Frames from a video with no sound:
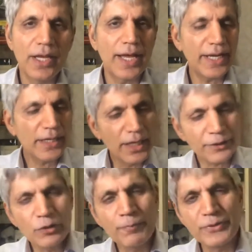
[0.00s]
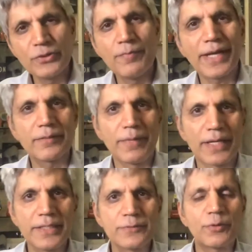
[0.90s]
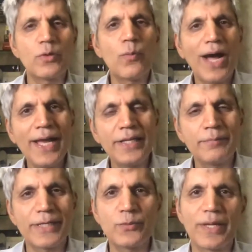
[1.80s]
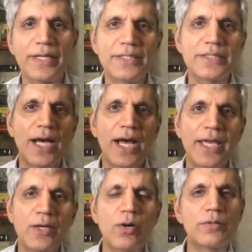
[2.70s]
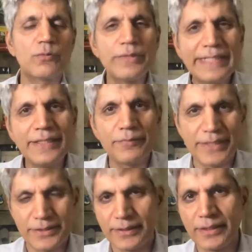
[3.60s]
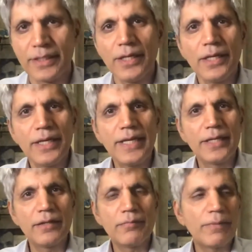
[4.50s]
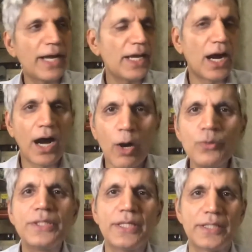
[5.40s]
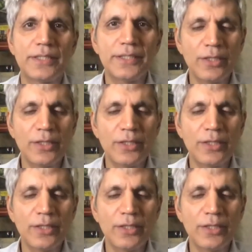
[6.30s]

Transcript: And I continued to pursue mathematics. For a while in my 20s, I got really invested in my outer,